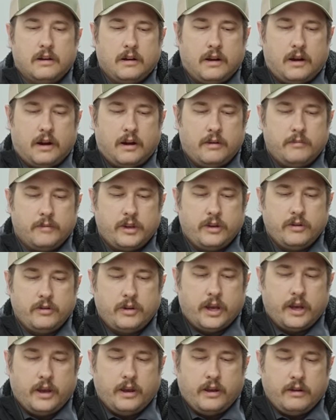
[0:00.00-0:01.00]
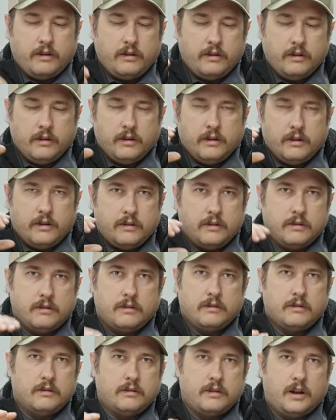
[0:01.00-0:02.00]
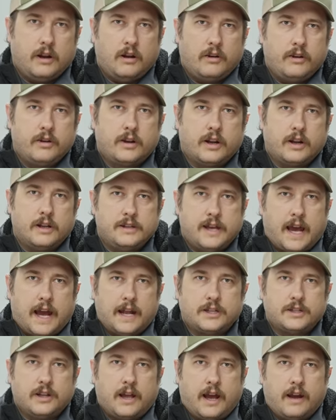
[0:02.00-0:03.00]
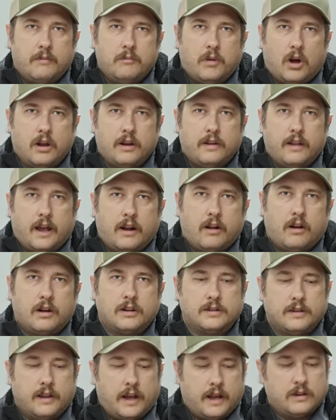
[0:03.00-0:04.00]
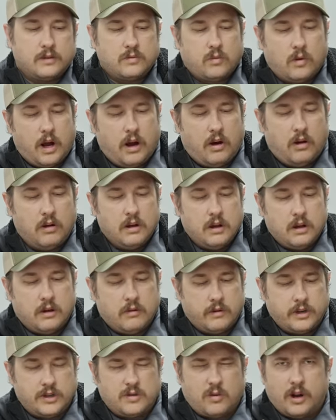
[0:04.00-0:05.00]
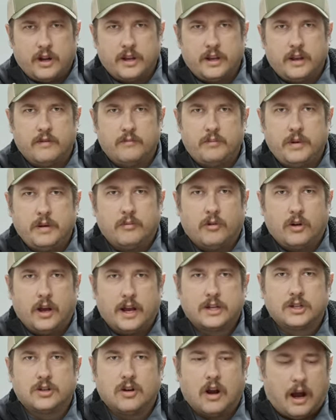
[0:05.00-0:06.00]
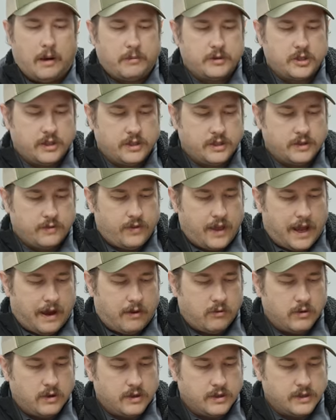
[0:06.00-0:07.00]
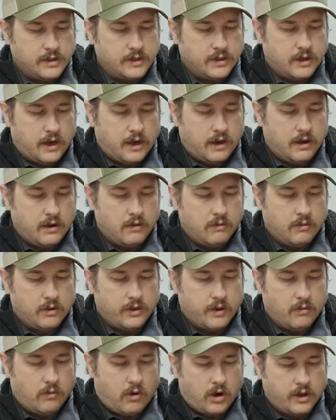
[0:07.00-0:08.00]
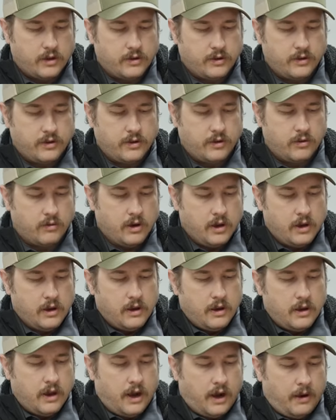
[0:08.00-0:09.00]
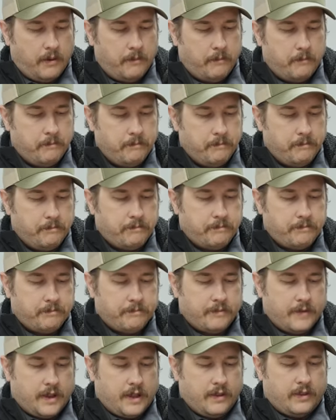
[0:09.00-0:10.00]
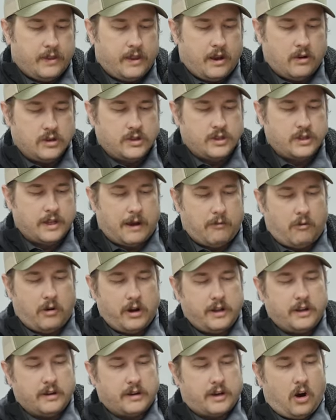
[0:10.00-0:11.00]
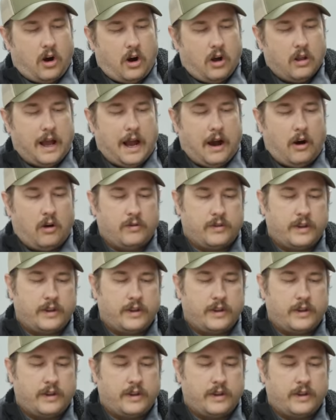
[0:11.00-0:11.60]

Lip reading: you can attach that, Molle that onto that as well. We just wanted to give people extra options if that was what they wanted to do. I wanted to call out